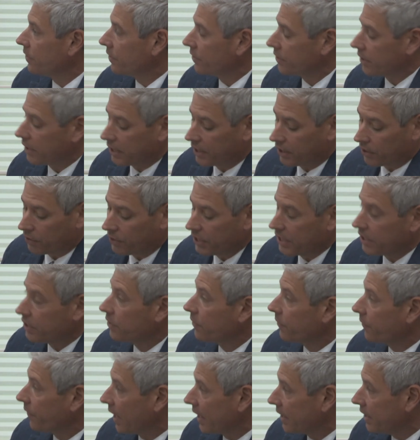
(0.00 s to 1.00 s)
Is it
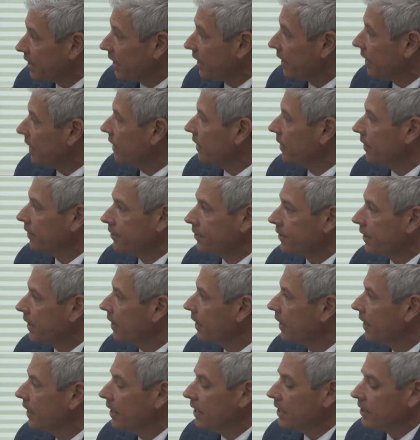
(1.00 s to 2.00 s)
increased funding? Is
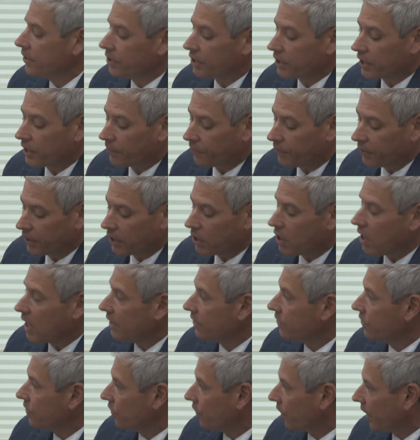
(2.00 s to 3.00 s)
it is it a different
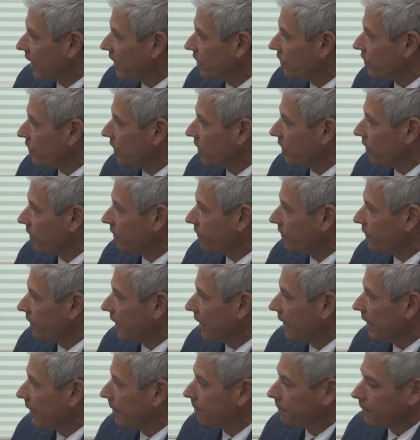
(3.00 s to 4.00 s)
concentration of
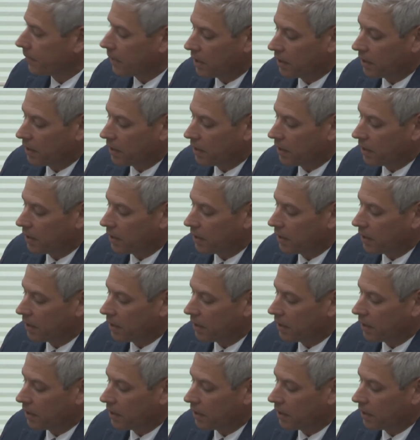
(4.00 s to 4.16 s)
um,